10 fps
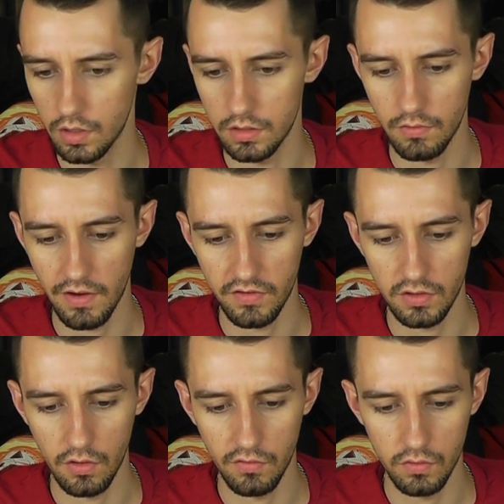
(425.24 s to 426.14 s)
1
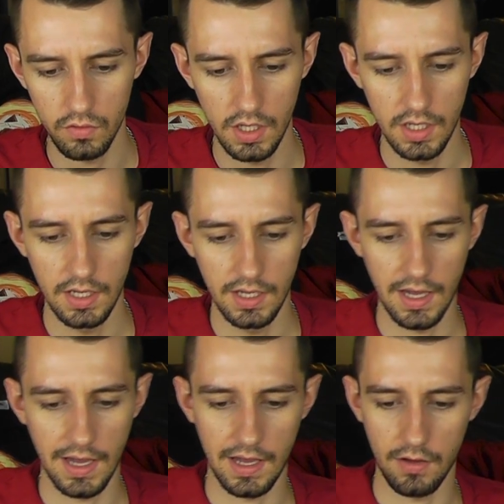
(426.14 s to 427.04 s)
graphic novel
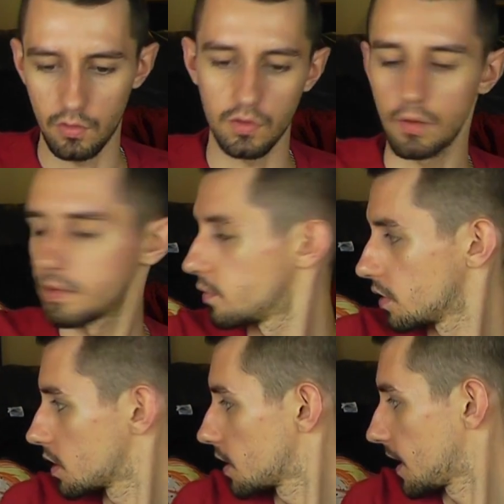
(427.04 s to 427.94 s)
or comic
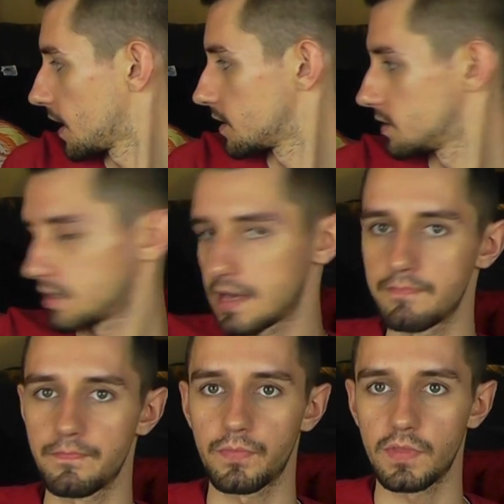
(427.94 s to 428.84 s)
book, and
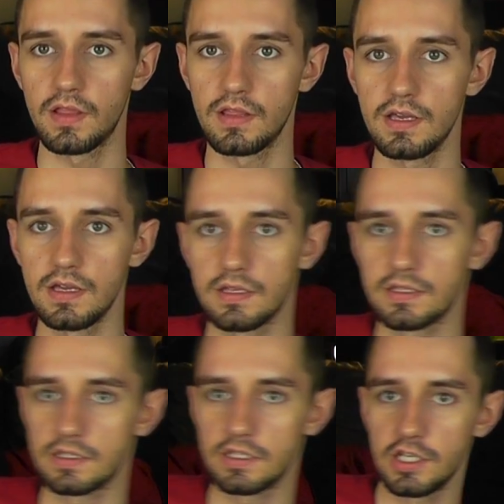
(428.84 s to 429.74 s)
then the
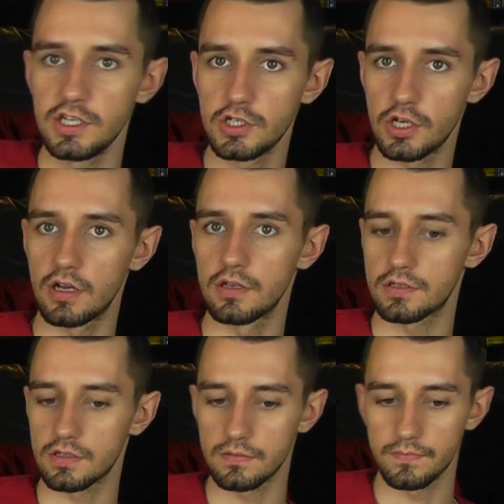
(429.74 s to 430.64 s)

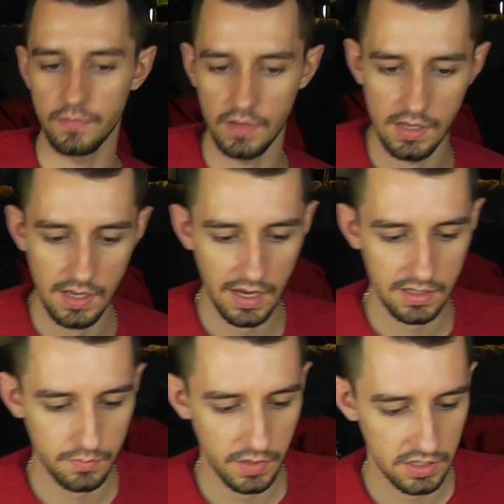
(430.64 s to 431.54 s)
t-shirt, the
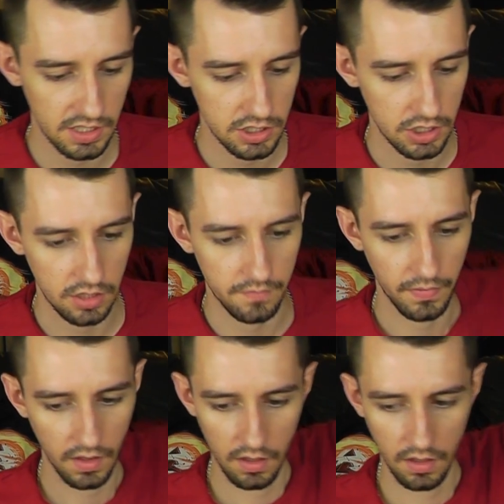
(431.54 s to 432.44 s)
X-Men t-shirt,
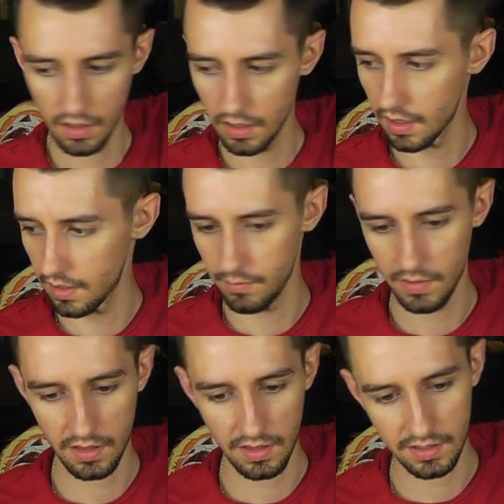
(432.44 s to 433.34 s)

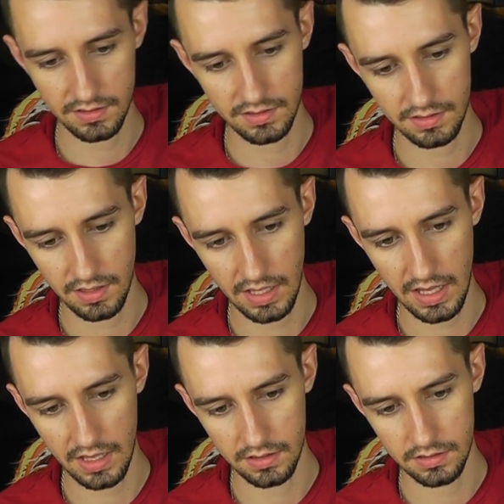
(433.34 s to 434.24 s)
and that's
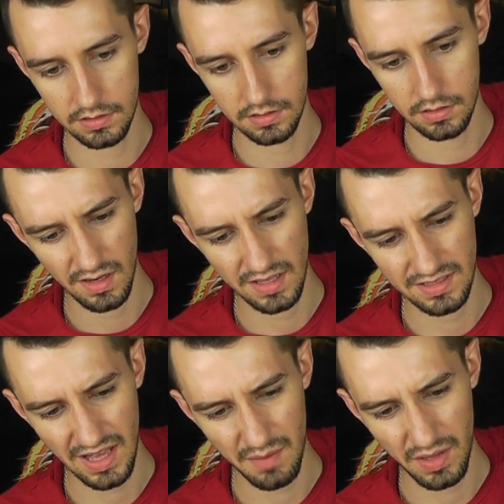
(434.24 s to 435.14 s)
it.
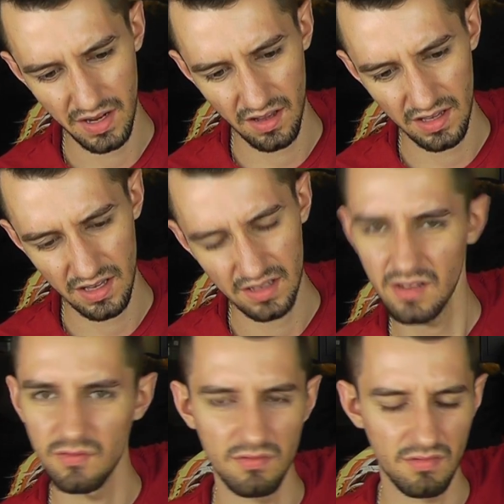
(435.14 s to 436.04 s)
Is that a bit light? I
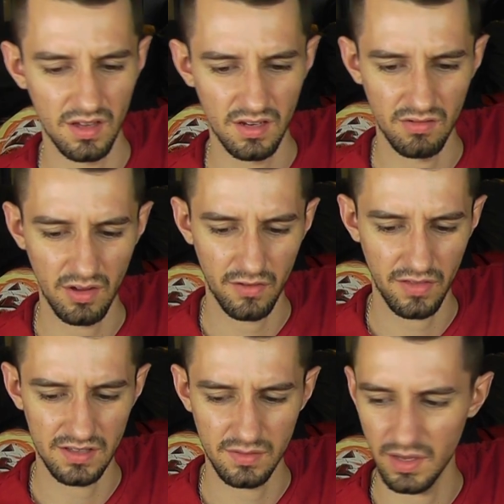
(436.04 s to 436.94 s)
don't know if
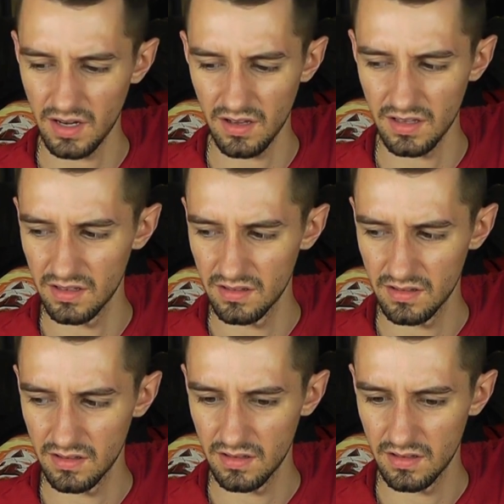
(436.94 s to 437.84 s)
that's a bit light.
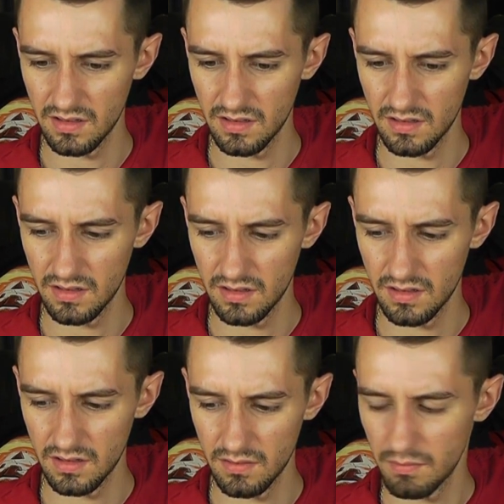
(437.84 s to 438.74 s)

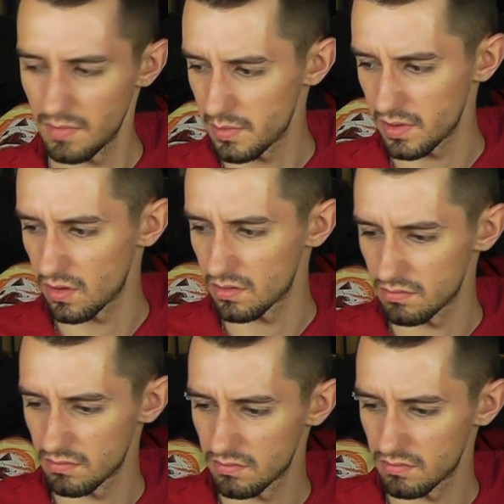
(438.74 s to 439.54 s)
Maybe not.